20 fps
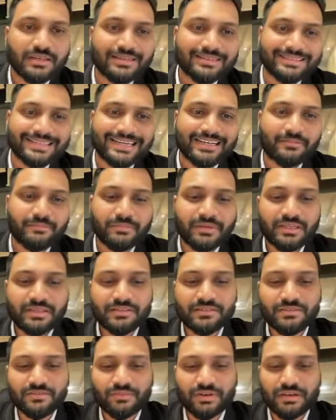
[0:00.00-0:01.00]
That
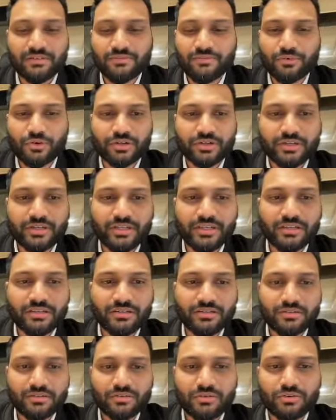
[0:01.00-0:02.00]
means 140
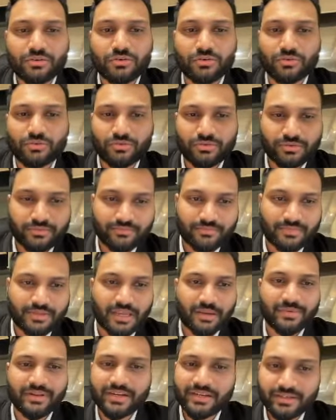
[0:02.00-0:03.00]
crore.
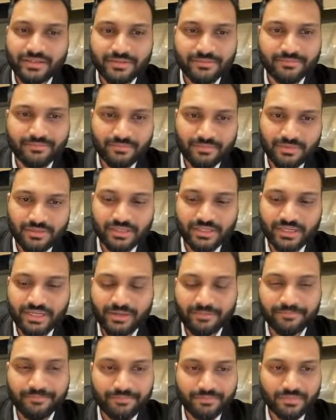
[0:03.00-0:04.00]
Am I right? Okay.
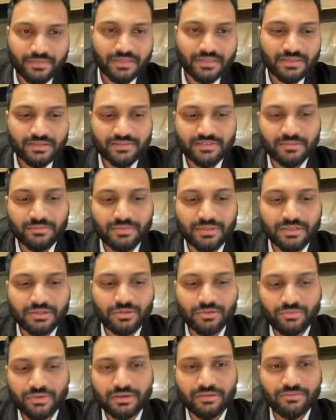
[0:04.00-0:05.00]
Similar to
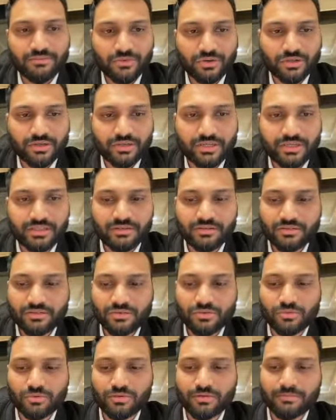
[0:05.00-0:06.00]
140
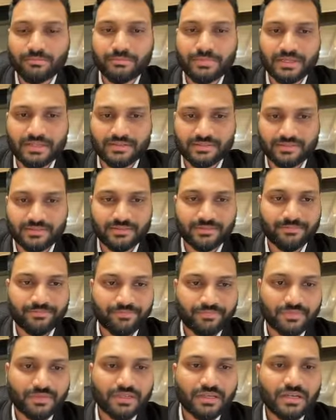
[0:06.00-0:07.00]
crore plus.
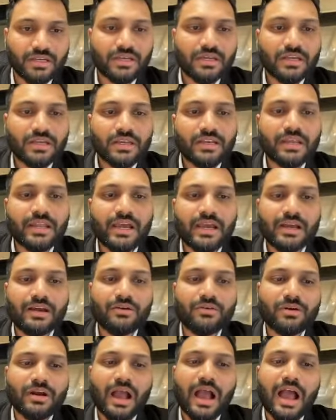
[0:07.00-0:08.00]

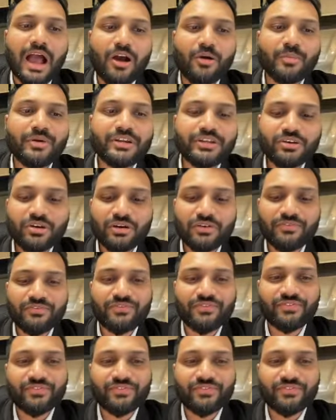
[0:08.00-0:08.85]
Now, how many of